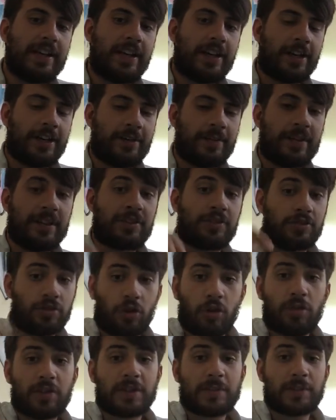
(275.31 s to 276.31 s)
It's
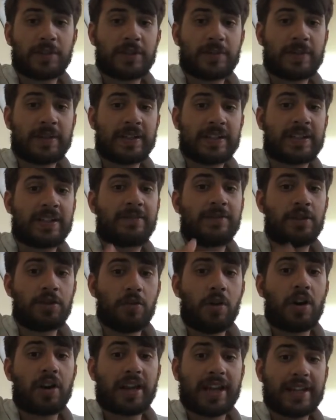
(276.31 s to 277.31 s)
your responsibility if
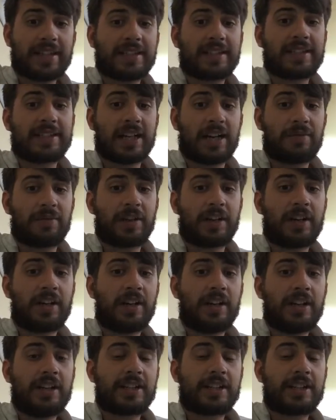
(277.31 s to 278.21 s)
you are getting cover